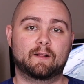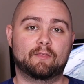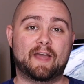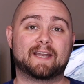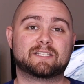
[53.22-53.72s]

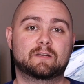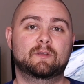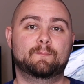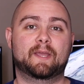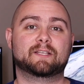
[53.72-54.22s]
That is going to
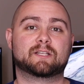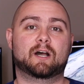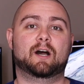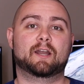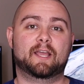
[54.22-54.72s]
be based
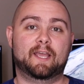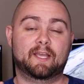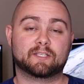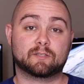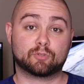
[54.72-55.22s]
on
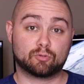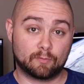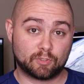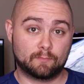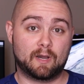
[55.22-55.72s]
a
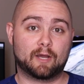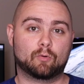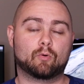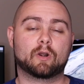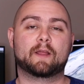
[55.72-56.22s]
subscription model
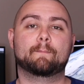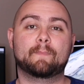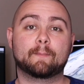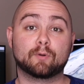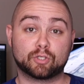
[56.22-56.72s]
or a
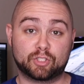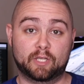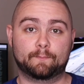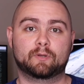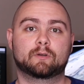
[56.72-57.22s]

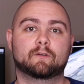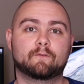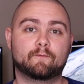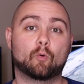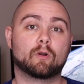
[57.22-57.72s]
membership
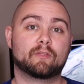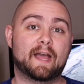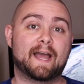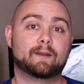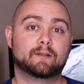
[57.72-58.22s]
for
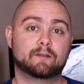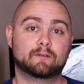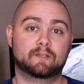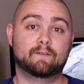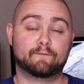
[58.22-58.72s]
that
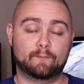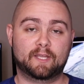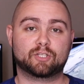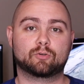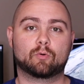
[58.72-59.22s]

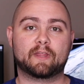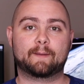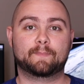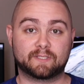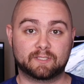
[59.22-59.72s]
information or
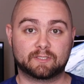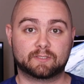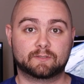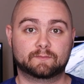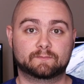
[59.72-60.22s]
that
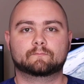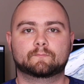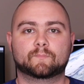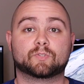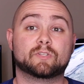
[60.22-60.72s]
business. So